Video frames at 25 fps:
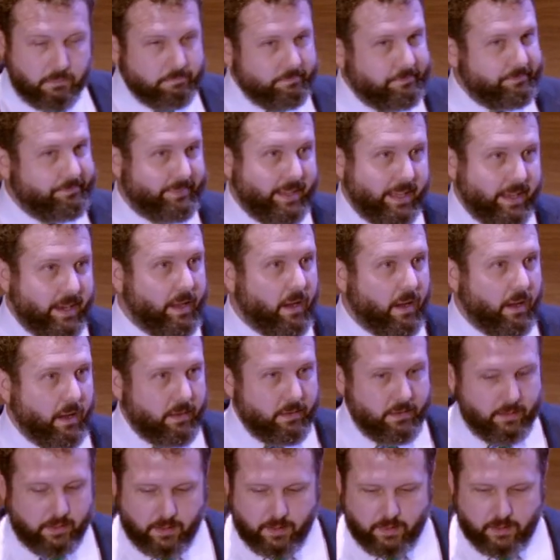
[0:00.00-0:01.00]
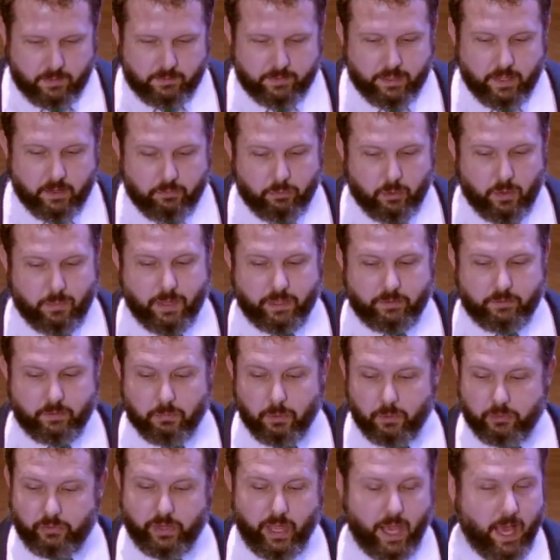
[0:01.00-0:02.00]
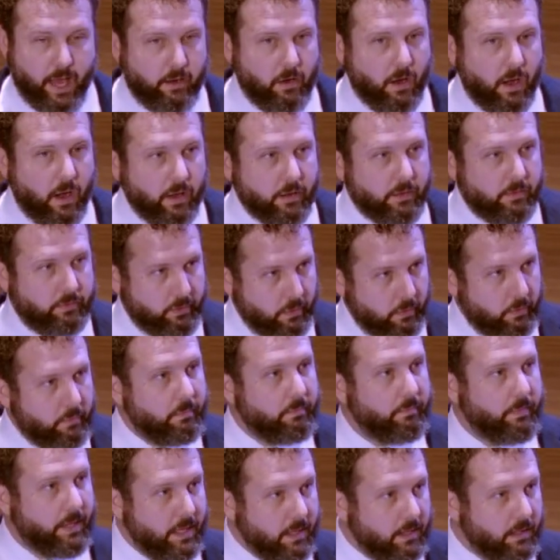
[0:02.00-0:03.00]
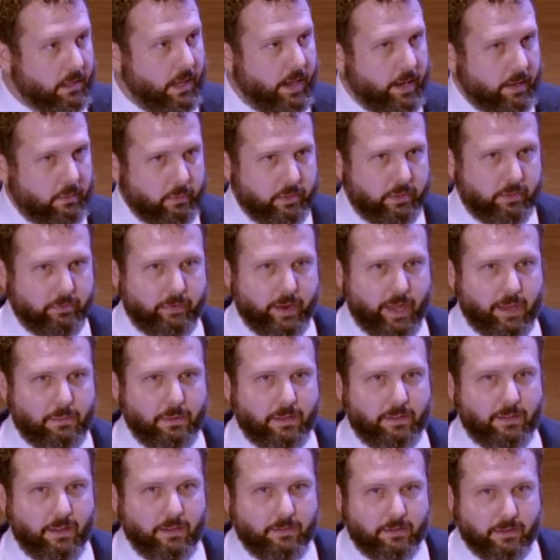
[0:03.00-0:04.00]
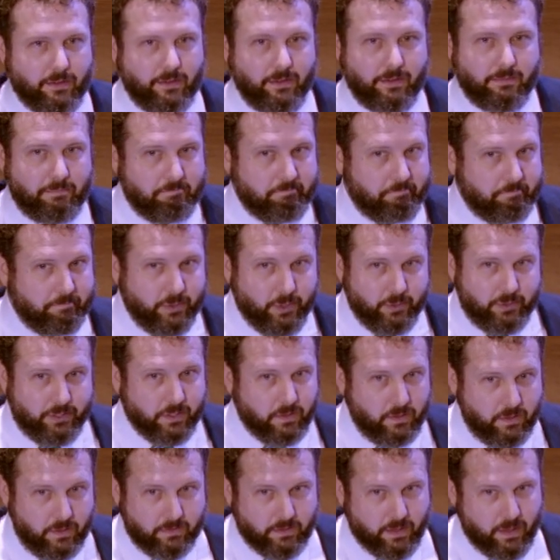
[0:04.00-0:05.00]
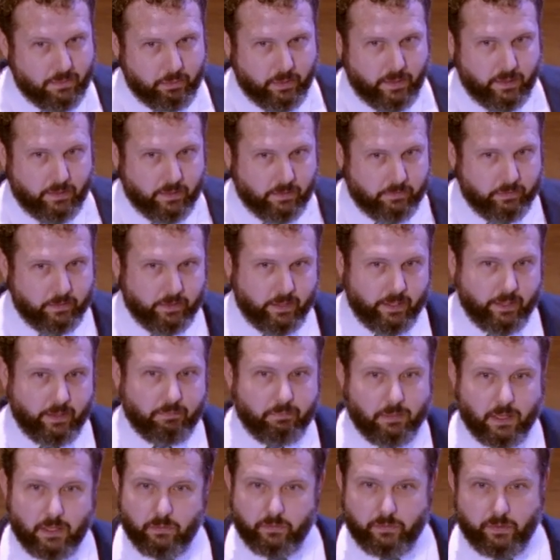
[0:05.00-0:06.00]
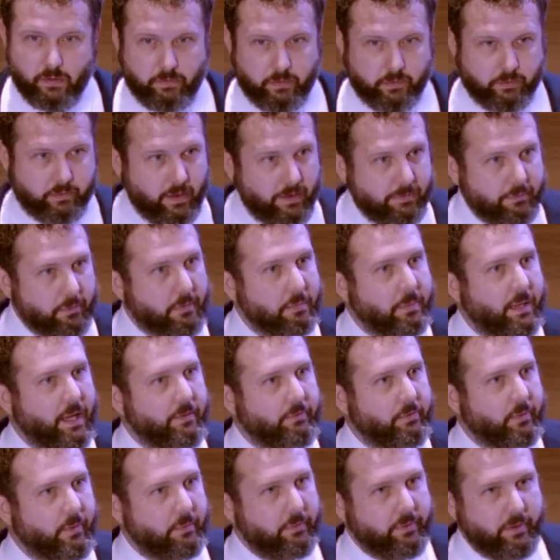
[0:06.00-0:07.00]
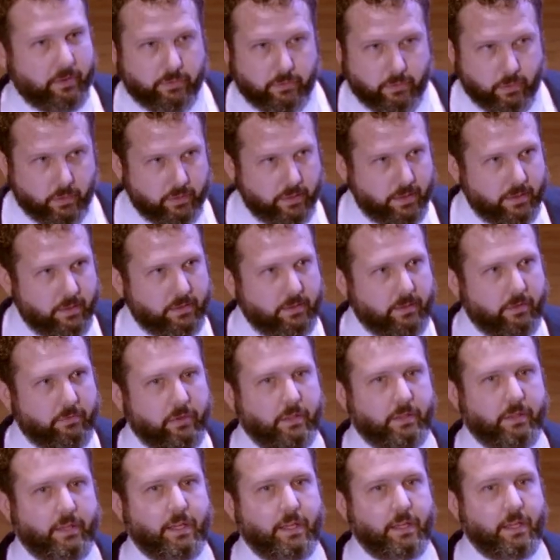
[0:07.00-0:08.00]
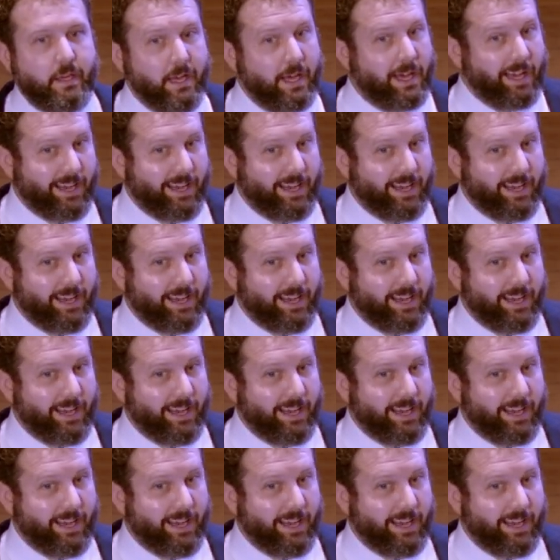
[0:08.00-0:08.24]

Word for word: Data formats are mostly ad hoc, so in line with the fragmentation. Utilities operate differently. They use different software platforms. They store data differently.